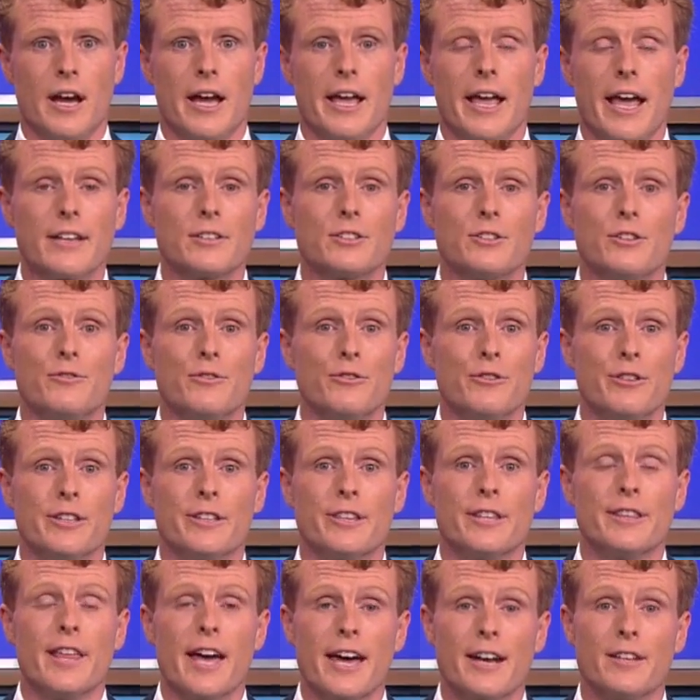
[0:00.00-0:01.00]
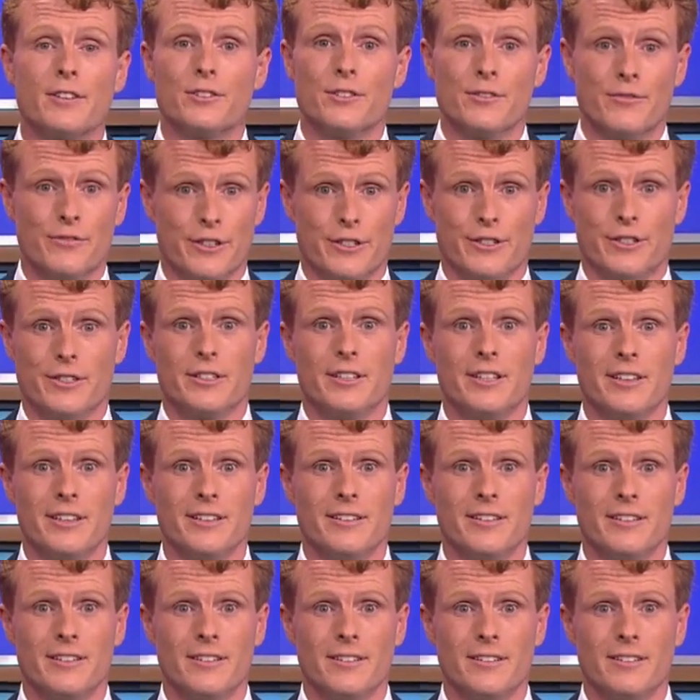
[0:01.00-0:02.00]
I ask you if you think that that is sufficient.
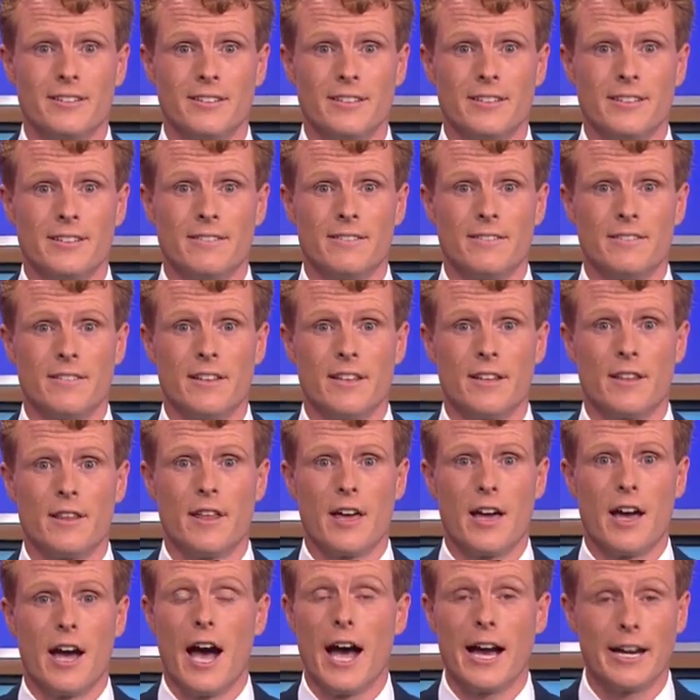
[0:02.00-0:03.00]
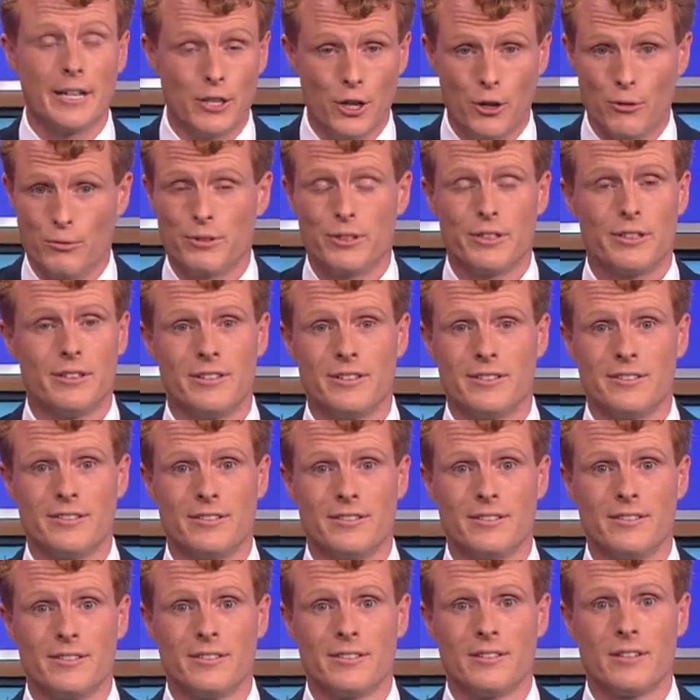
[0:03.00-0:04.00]
I don't.
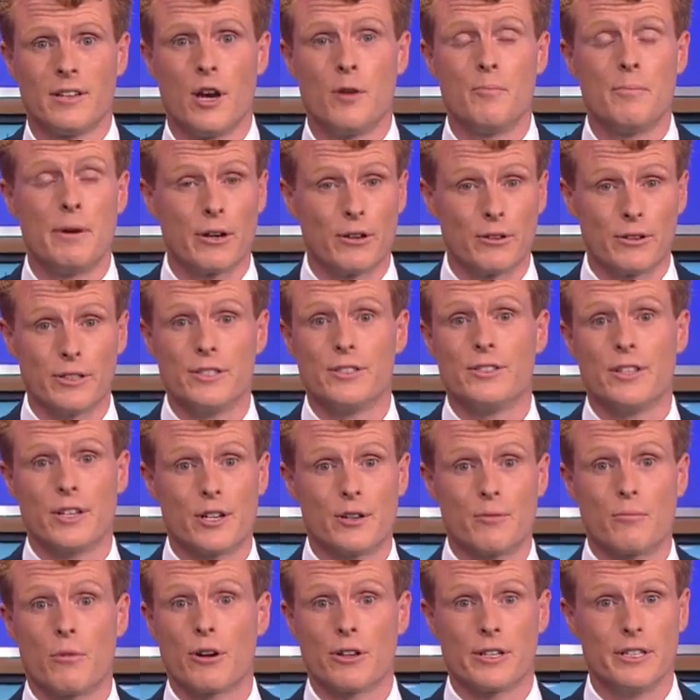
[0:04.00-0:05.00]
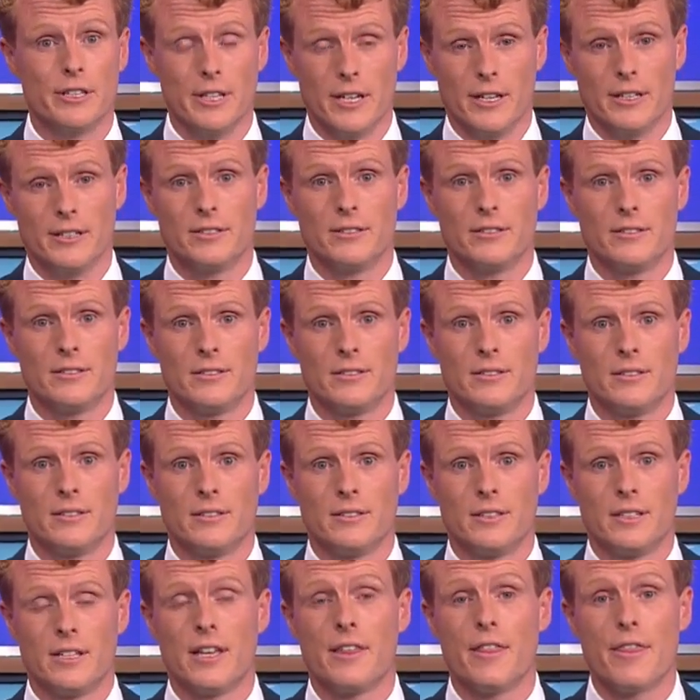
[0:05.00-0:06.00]
Apparently, Senator Markey does. I'll give you
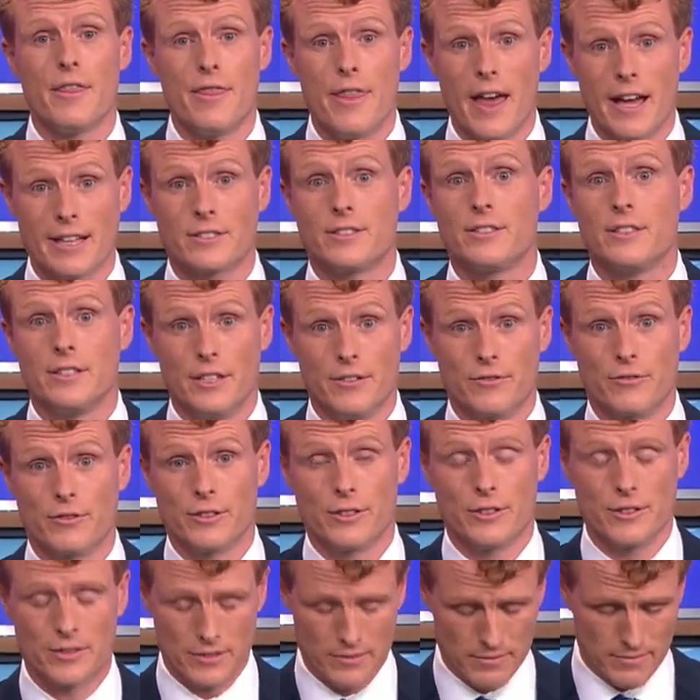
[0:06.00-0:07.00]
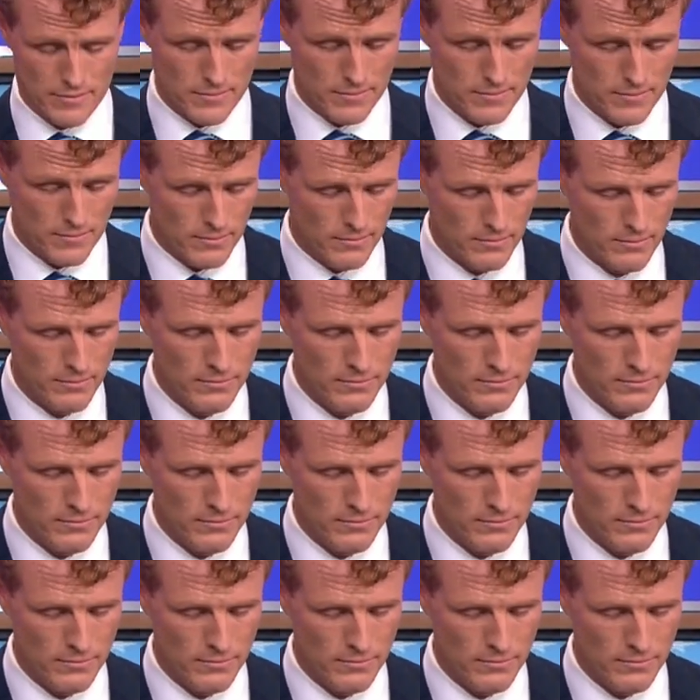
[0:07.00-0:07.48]
the final word it, on this again, and it, then I